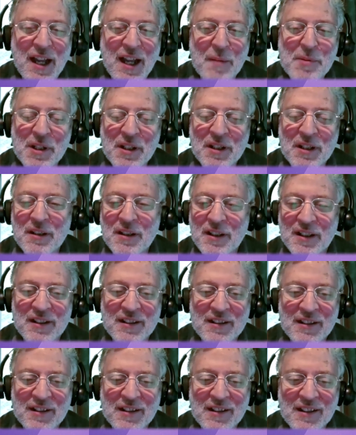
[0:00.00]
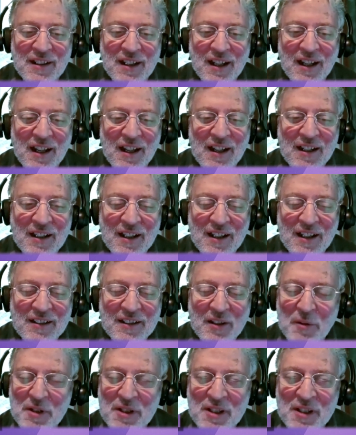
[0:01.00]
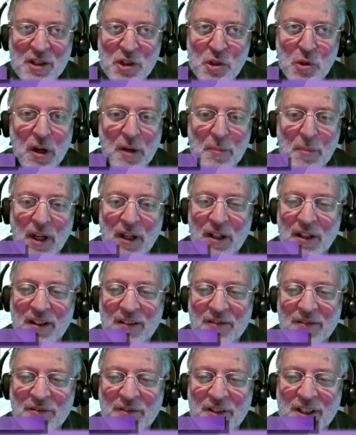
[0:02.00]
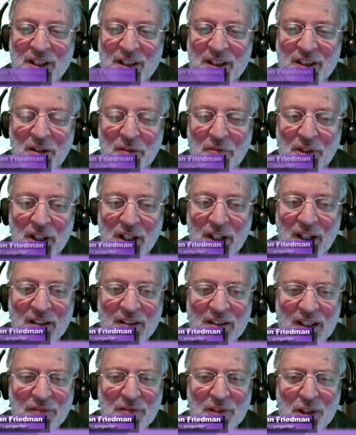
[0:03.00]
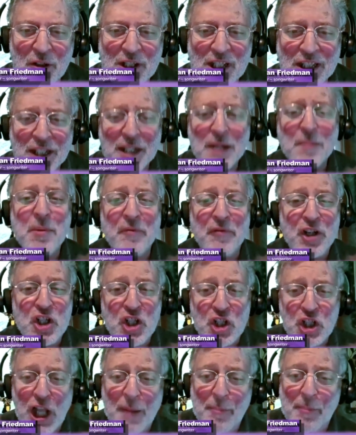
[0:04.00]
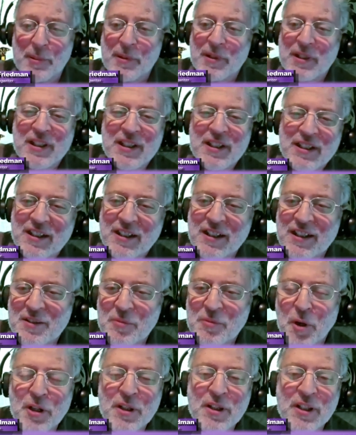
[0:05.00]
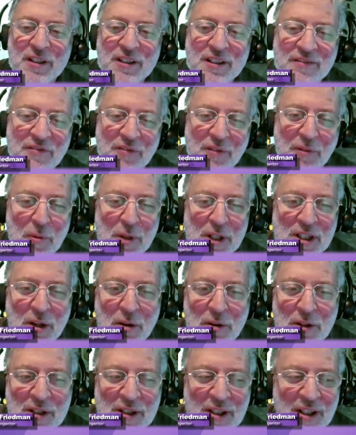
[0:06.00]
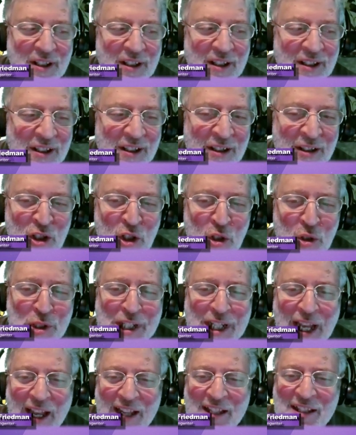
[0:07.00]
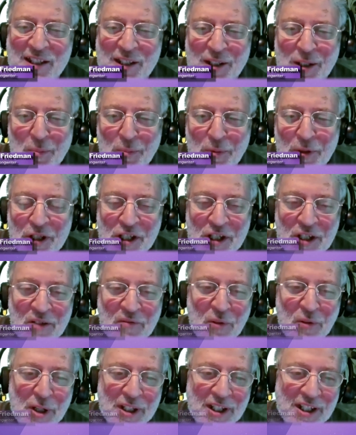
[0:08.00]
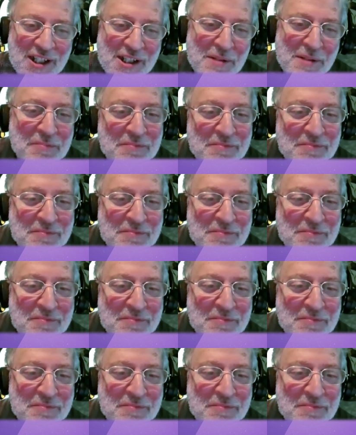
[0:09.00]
absolutely. I always enjoy my visits over there, even though it's a little bit of a schlep. It's worth it for what's always an enthusiastic, appreciative audience.